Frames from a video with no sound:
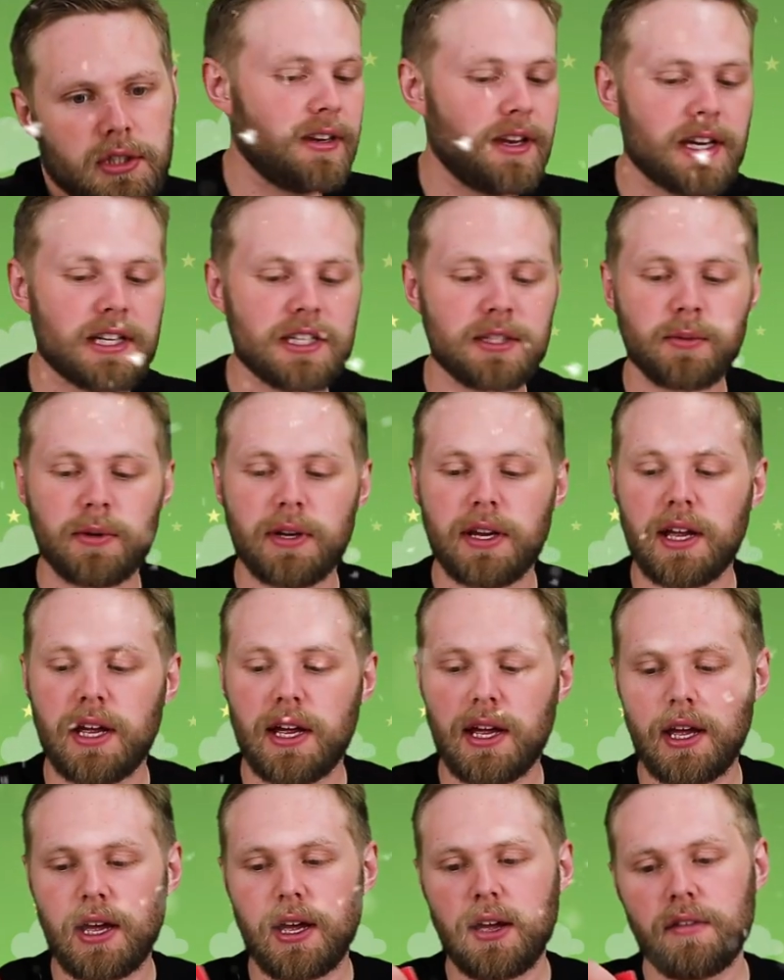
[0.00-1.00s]
Next we
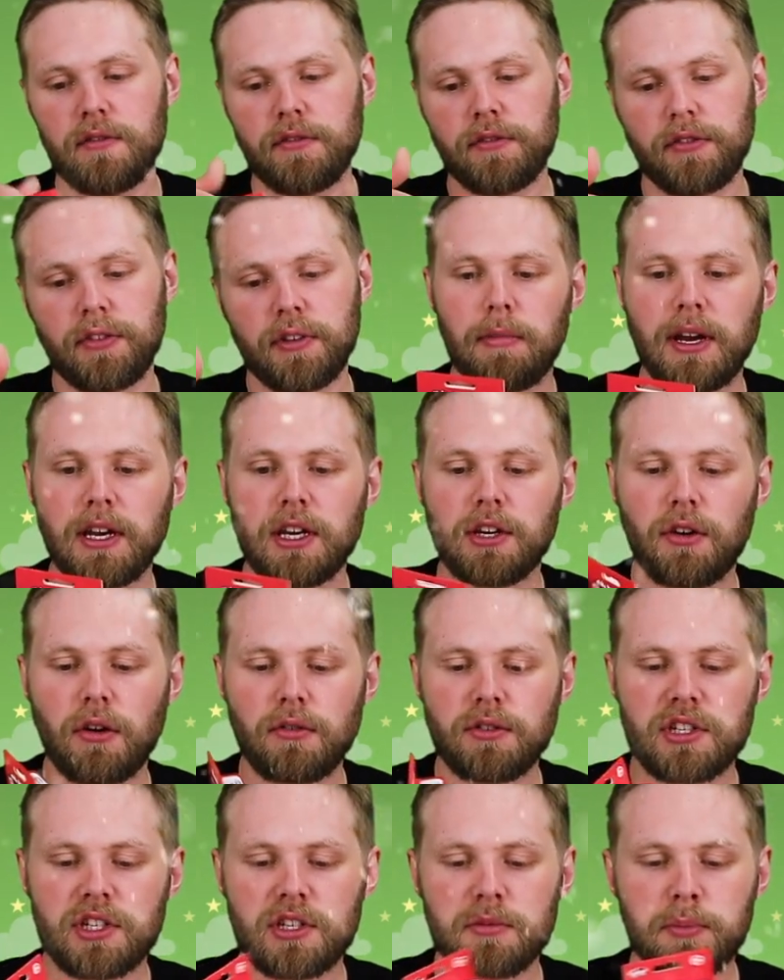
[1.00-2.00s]
have make your
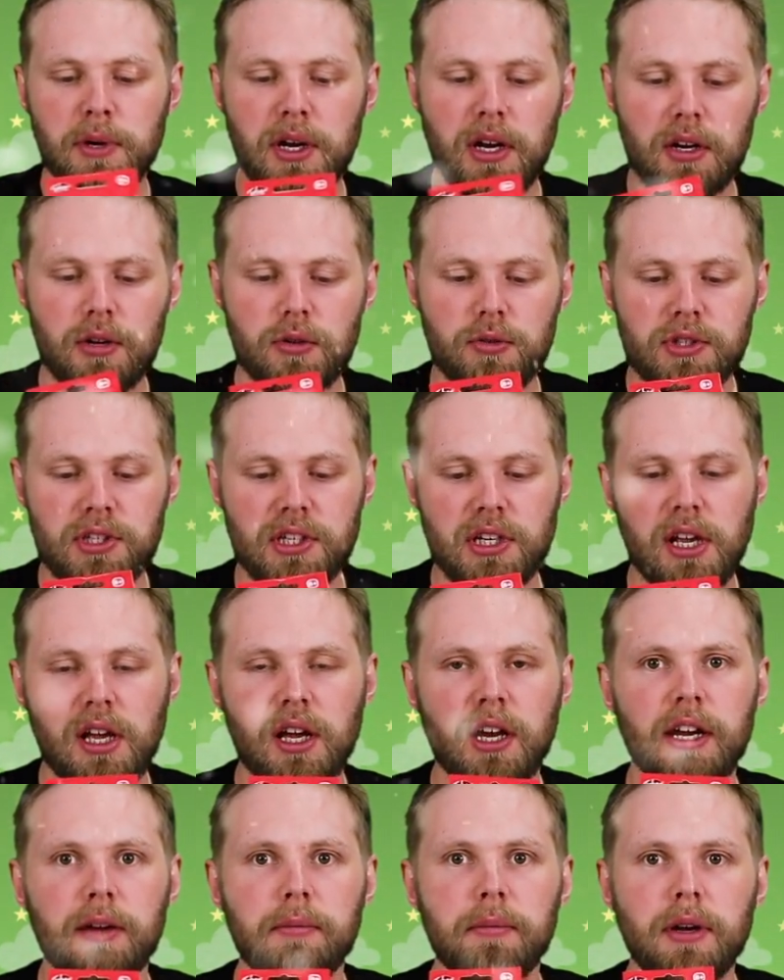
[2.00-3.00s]
own sparkle
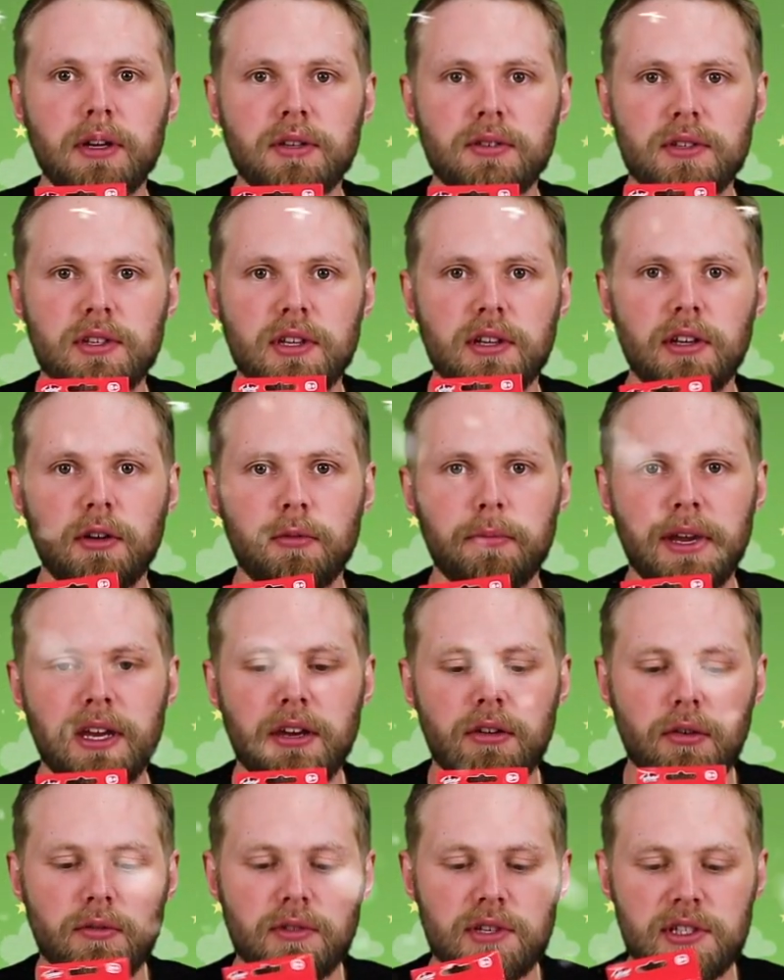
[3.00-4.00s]
slime. So there's a little
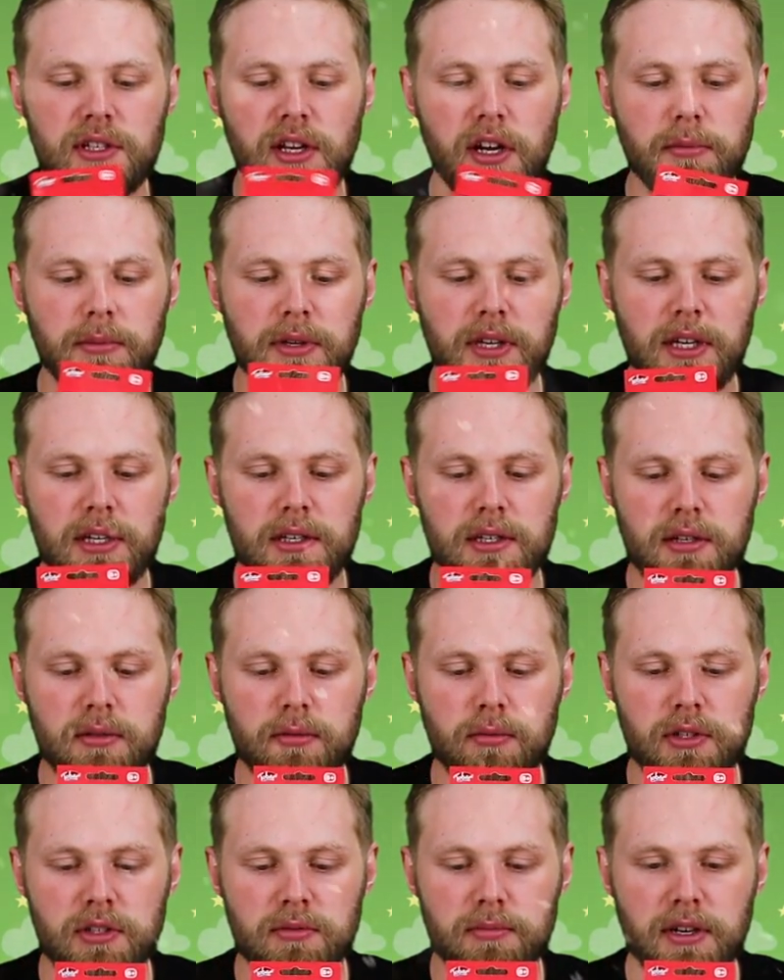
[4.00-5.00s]
make your own slime kit,
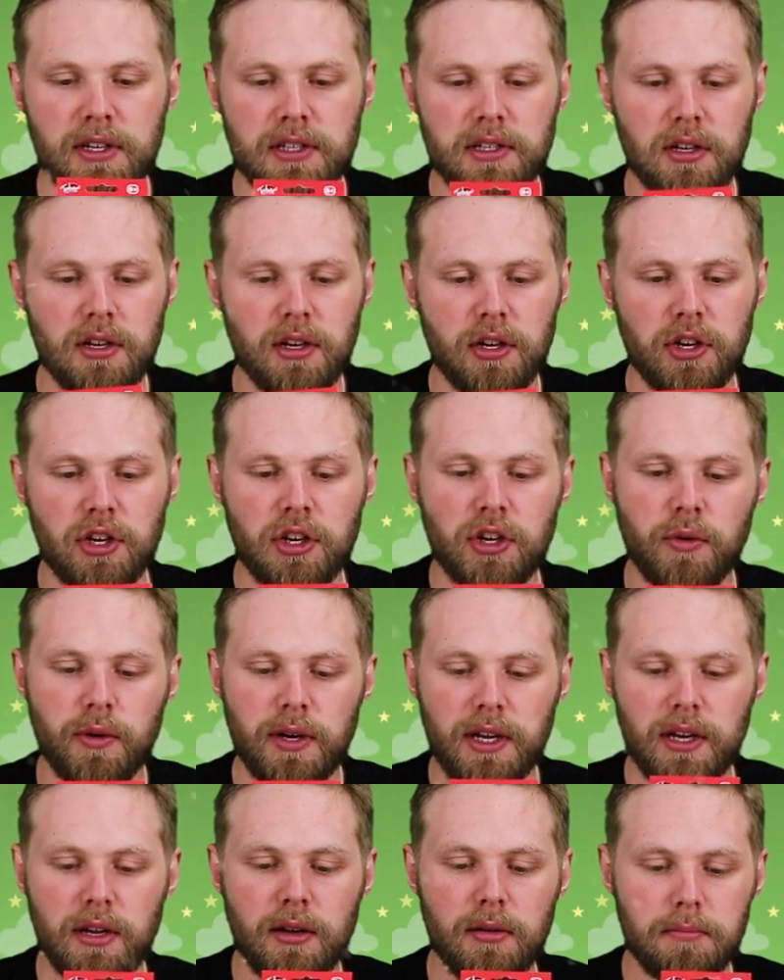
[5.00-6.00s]
which makes a
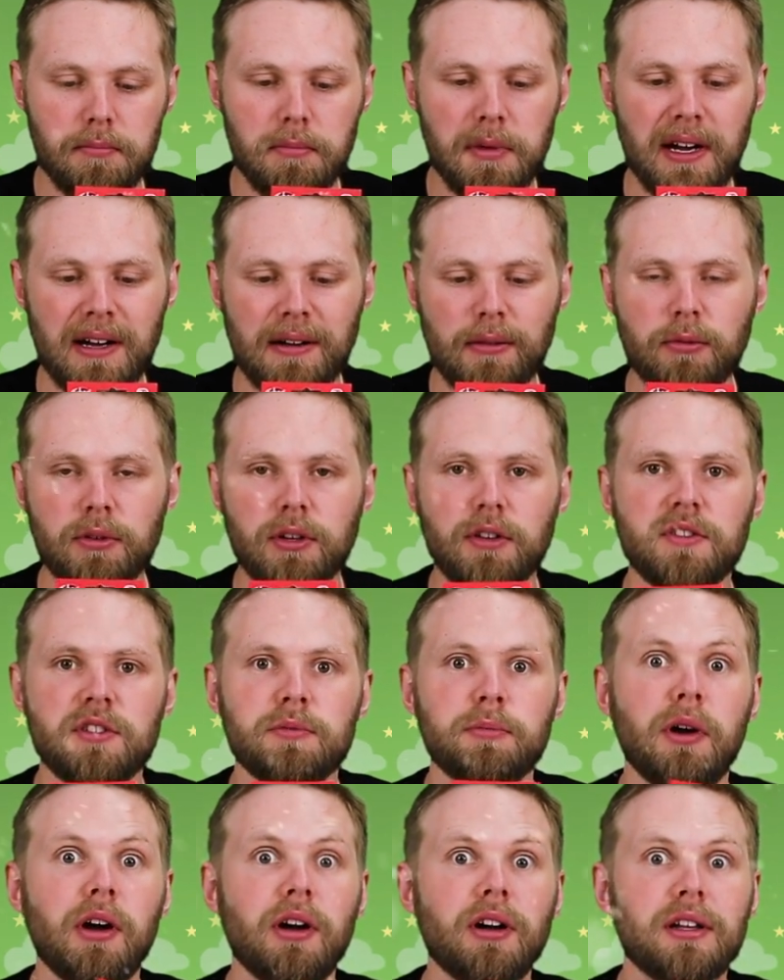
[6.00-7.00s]
gooey mound of
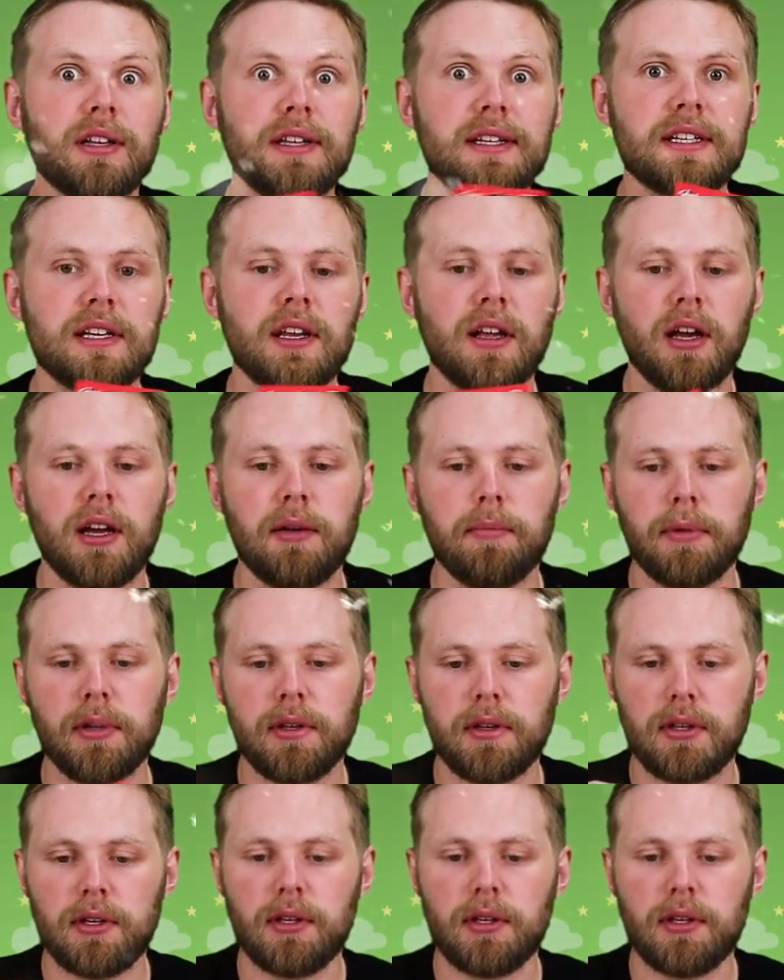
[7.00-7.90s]
sparkly slime.